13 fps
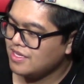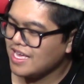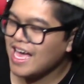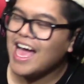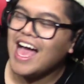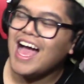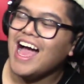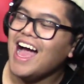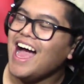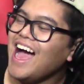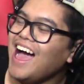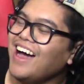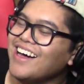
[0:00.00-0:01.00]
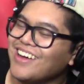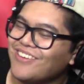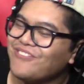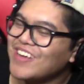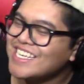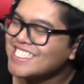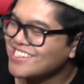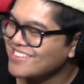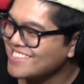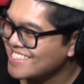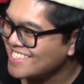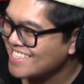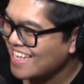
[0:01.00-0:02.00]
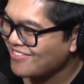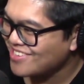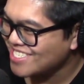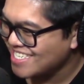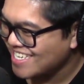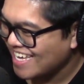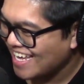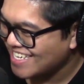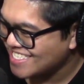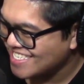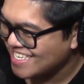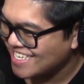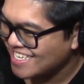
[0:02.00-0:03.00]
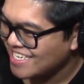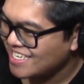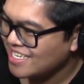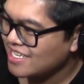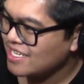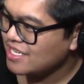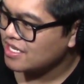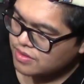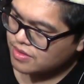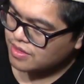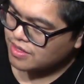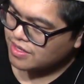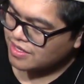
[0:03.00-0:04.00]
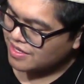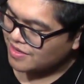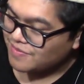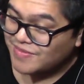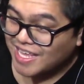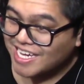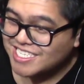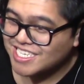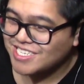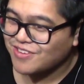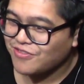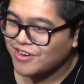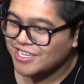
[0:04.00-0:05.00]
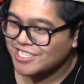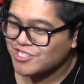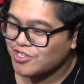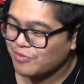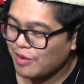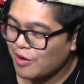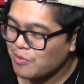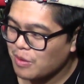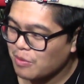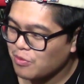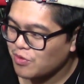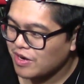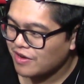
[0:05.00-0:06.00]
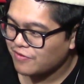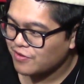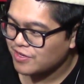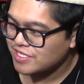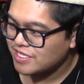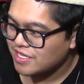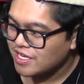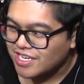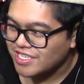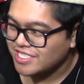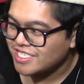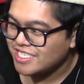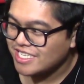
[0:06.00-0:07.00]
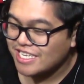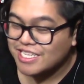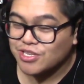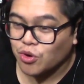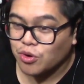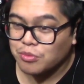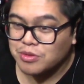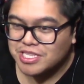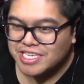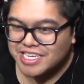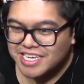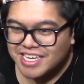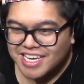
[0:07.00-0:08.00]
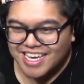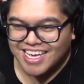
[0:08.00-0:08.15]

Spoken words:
Her face turns into that when she can't see. That's such a fucking trip. I remember when I first could see normally.